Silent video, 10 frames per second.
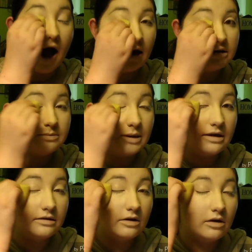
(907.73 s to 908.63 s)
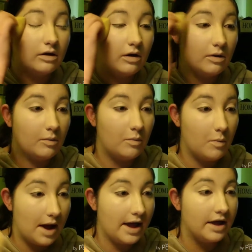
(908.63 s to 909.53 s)
I spent
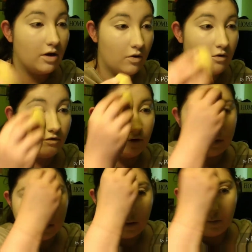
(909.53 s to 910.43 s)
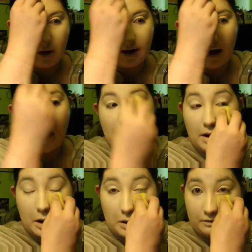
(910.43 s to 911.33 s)
way over than what
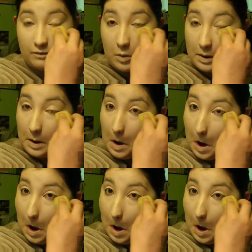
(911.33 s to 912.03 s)
I could afford.